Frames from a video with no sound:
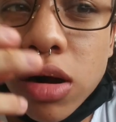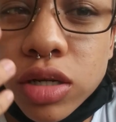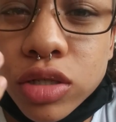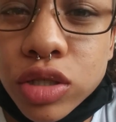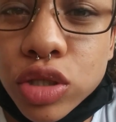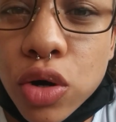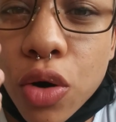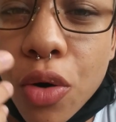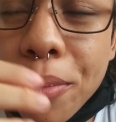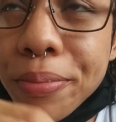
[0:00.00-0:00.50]

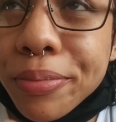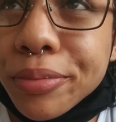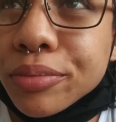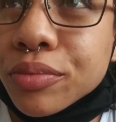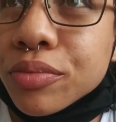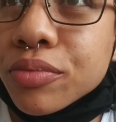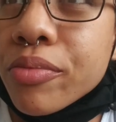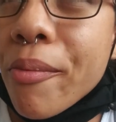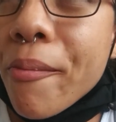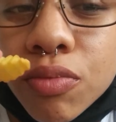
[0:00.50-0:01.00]
So
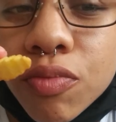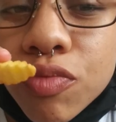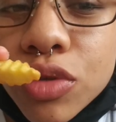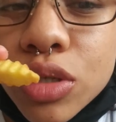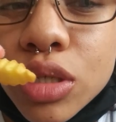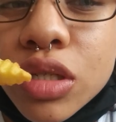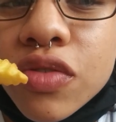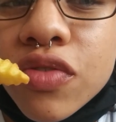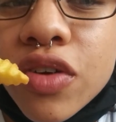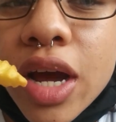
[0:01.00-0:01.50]

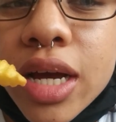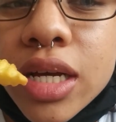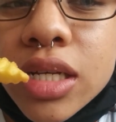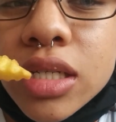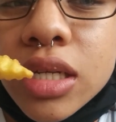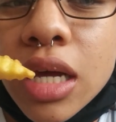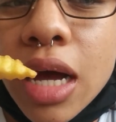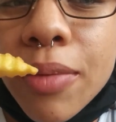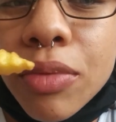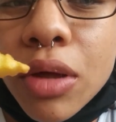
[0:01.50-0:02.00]
these
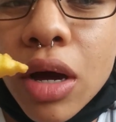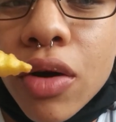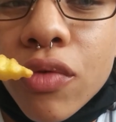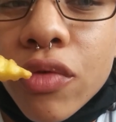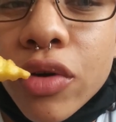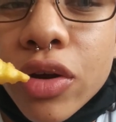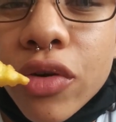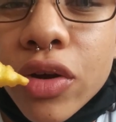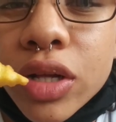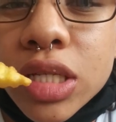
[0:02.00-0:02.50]
fries, I'm not
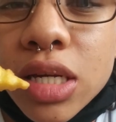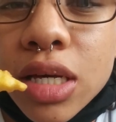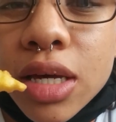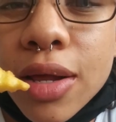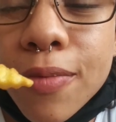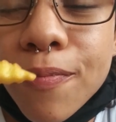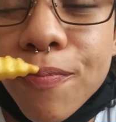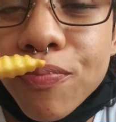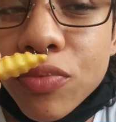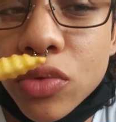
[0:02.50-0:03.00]
regretting
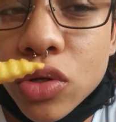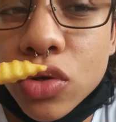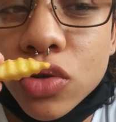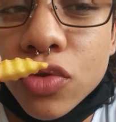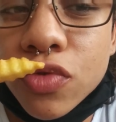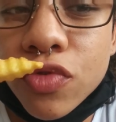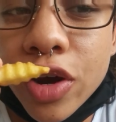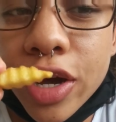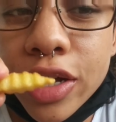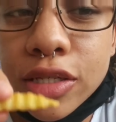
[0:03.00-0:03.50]
it.
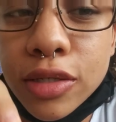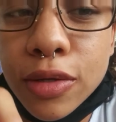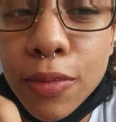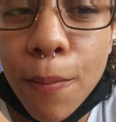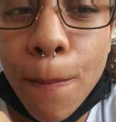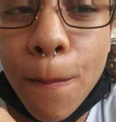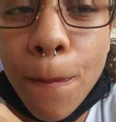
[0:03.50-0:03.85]
Good fries.